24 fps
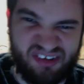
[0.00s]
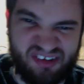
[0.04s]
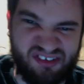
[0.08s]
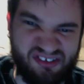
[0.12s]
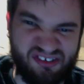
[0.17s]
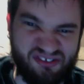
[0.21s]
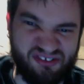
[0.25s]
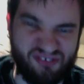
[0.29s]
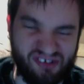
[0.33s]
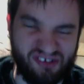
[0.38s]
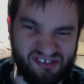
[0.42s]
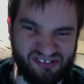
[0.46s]

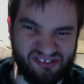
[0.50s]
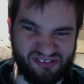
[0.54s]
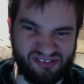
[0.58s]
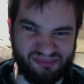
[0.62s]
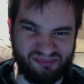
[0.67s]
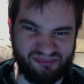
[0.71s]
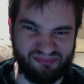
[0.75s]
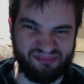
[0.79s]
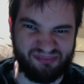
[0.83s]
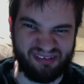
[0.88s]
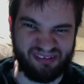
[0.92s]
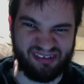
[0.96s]
treats
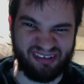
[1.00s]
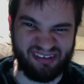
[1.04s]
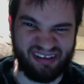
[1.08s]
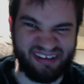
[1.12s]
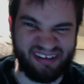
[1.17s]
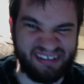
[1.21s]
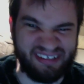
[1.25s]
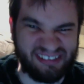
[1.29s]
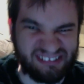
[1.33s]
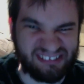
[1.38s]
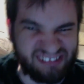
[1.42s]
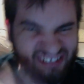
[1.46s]
them, I
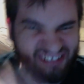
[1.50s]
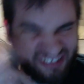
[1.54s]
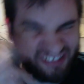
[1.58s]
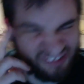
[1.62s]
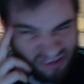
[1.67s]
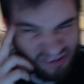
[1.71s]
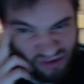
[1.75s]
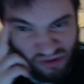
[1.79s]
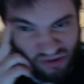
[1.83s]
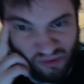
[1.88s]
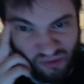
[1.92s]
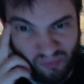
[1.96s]
guess, like
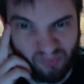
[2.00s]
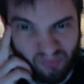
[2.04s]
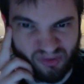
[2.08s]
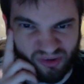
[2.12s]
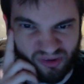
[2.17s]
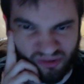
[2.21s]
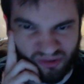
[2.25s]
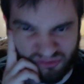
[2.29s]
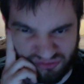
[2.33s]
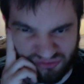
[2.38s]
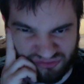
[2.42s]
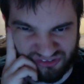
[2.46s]

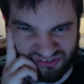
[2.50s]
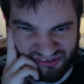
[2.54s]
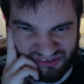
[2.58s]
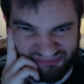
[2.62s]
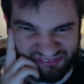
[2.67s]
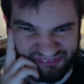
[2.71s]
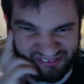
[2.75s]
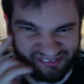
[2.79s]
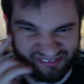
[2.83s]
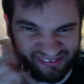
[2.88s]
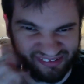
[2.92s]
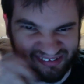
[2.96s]
co-workers or
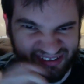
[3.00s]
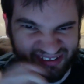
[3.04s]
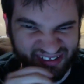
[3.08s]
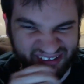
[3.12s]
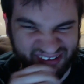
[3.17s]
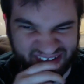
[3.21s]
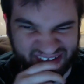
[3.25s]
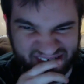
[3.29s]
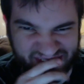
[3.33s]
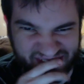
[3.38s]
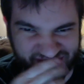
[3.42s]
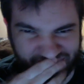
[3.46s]
something. Like, yeah,
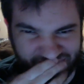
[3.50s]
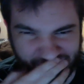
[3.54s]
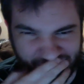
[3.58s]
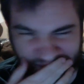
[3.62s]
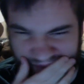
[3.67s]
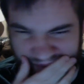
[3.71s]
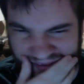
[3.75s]
he did.